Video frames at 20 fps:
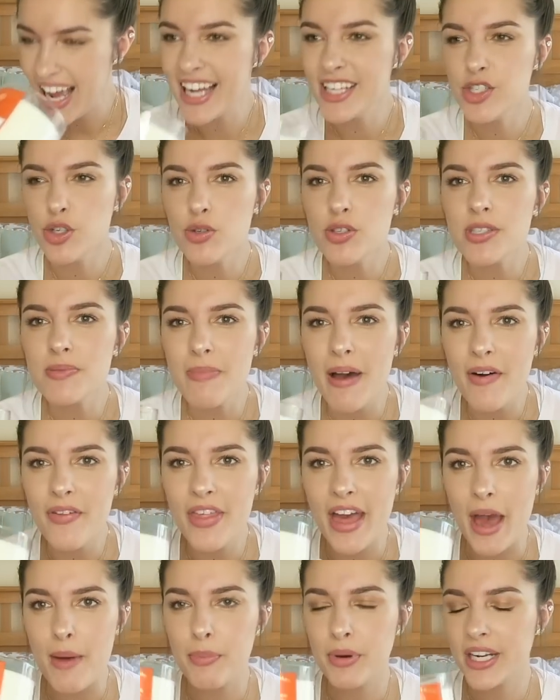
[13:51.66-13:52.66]
I do smell
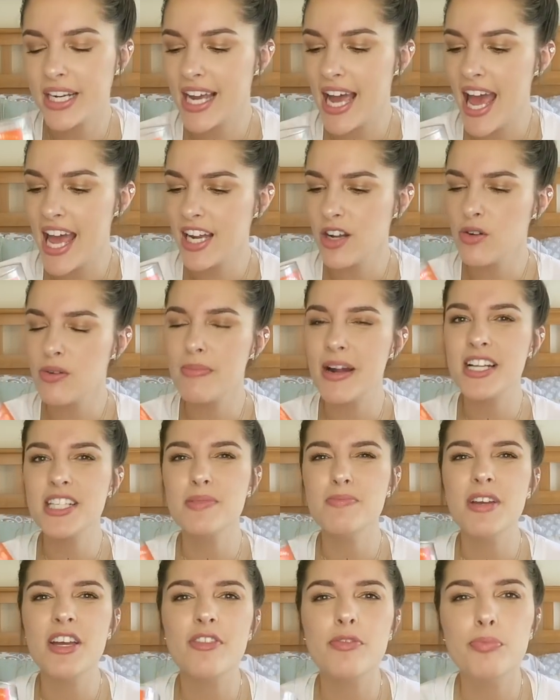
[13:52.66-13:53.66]
that, but it kind of
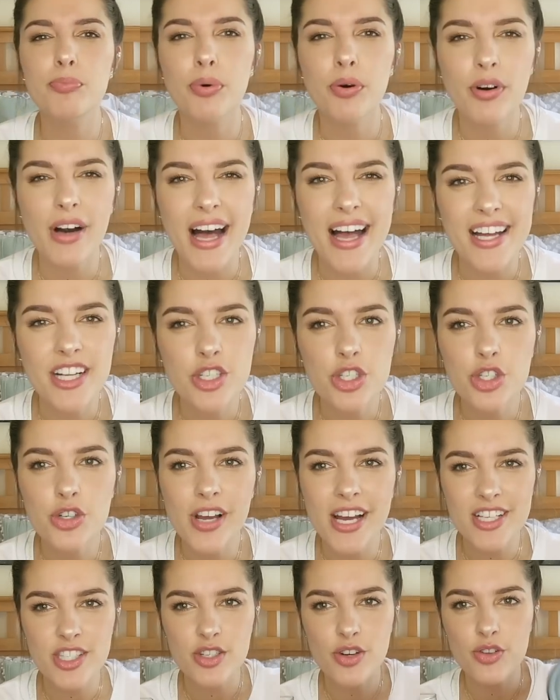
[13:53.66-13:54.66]
reminds me of Pledge. You
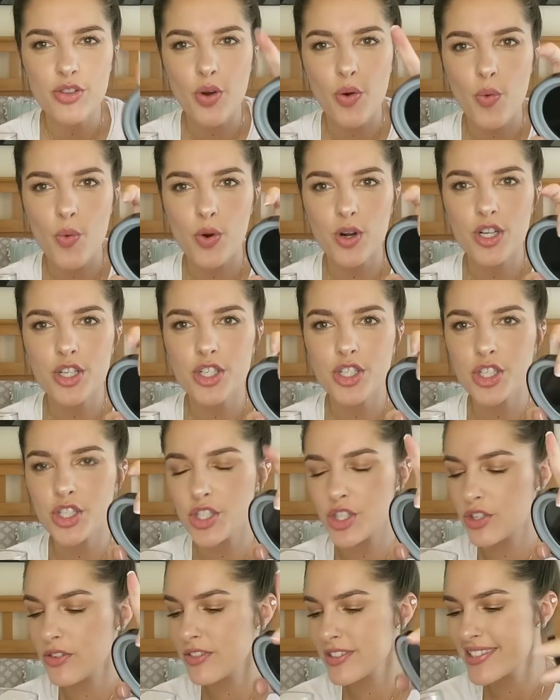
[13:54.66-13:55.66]
guys know the
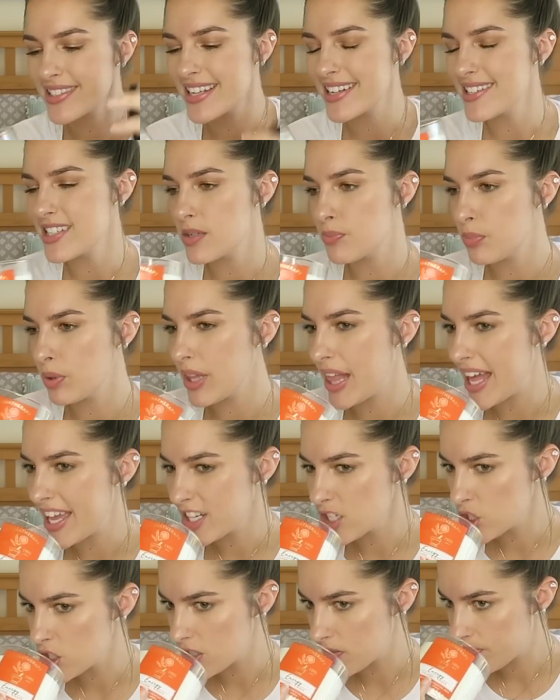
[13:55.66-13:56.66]
orange scented
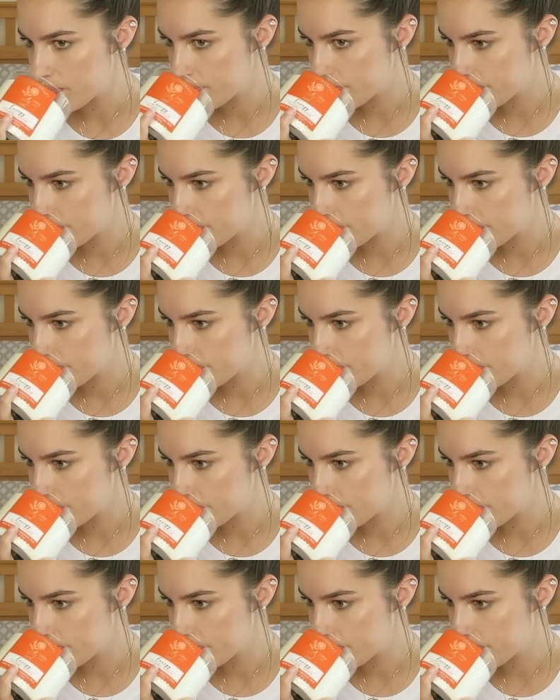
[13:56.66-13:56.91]
Pledge?